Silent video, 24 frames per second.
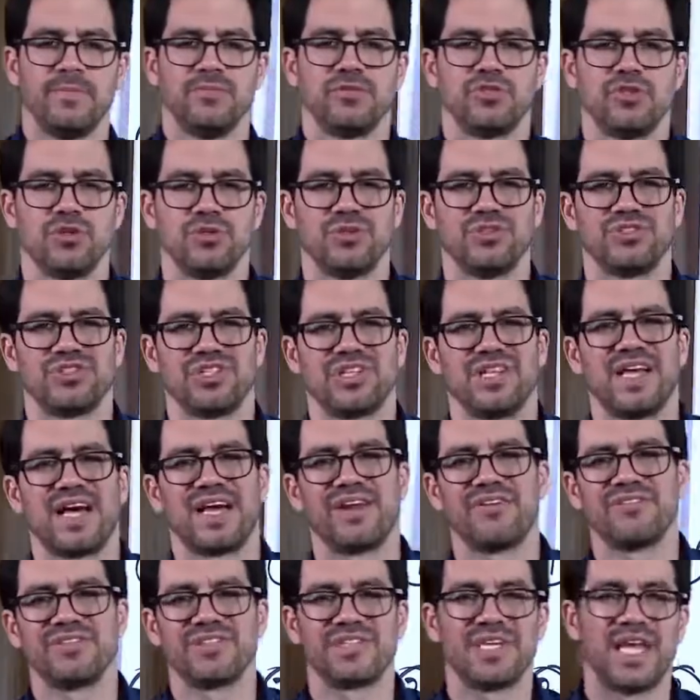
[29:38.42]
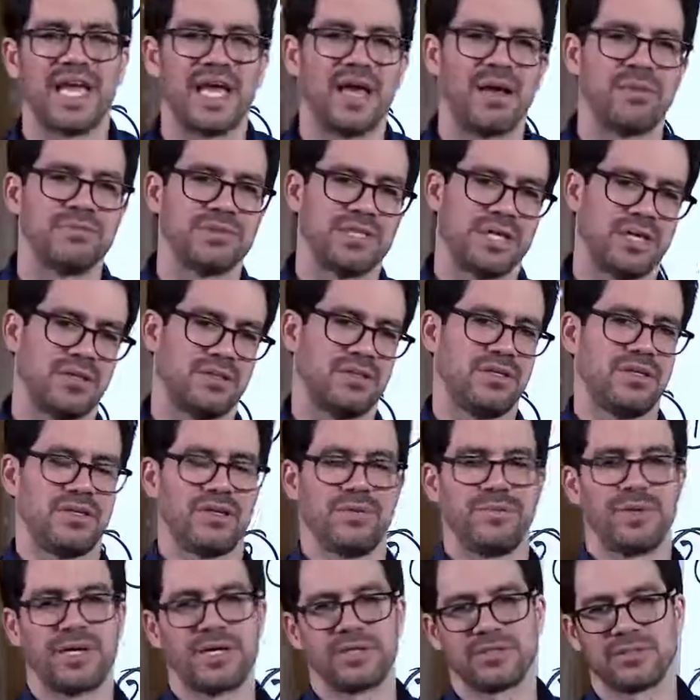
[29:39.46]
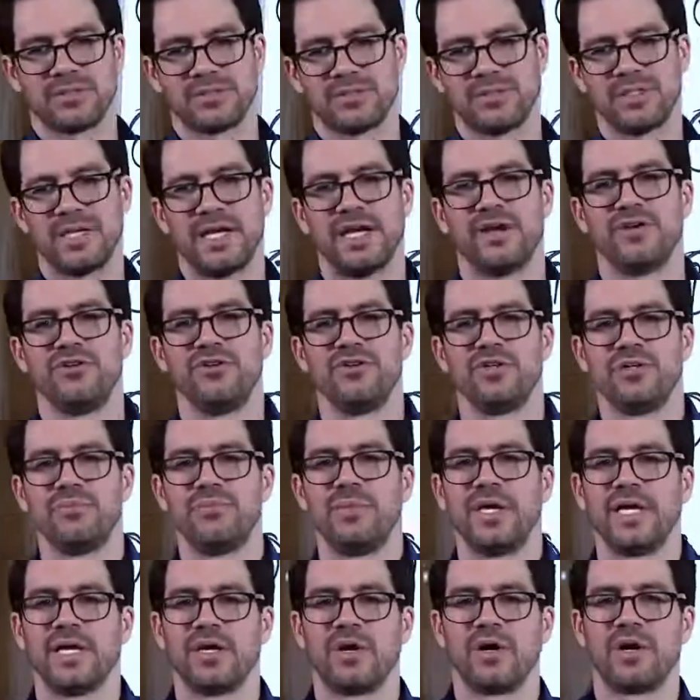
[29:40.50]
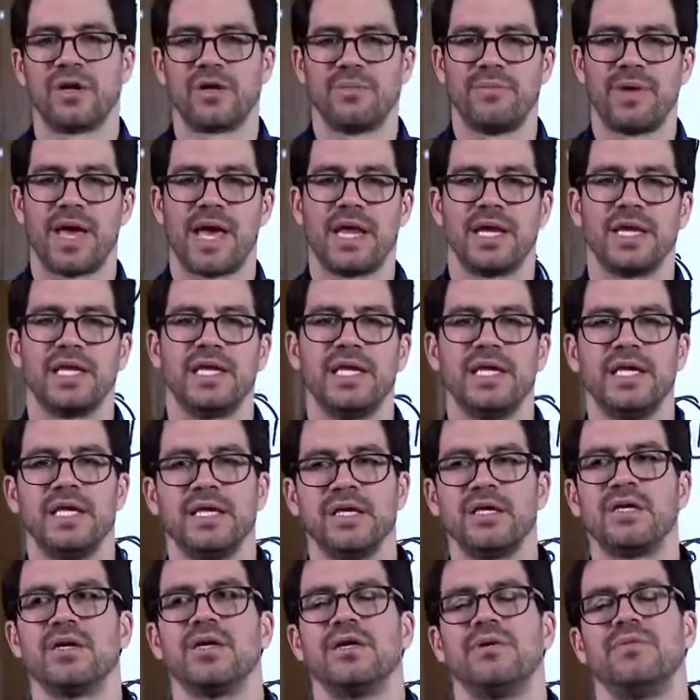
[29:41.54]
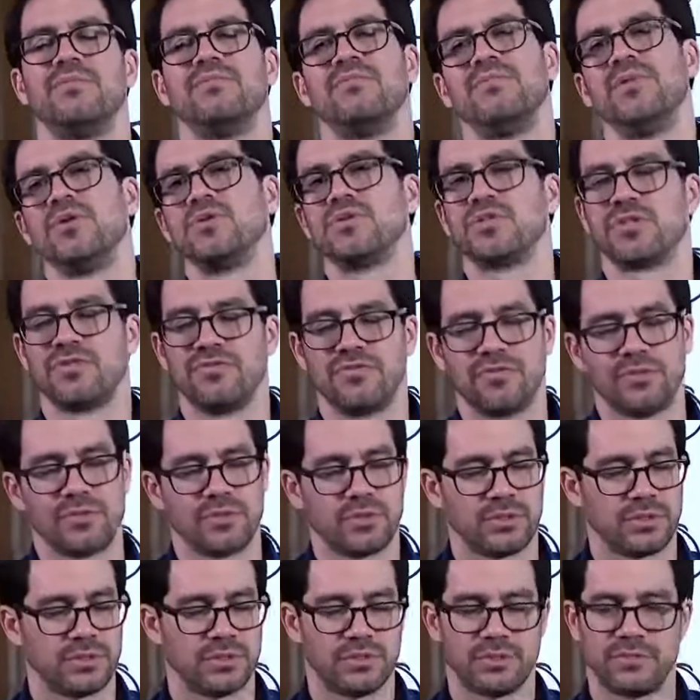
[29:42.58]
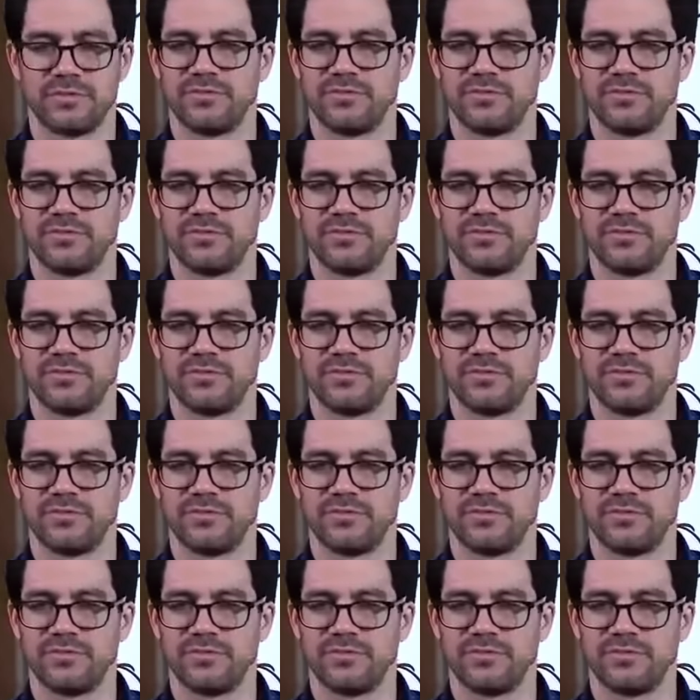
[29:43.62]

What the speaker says: So there's a lot of scams out there about how you can make automatic income. Most of them are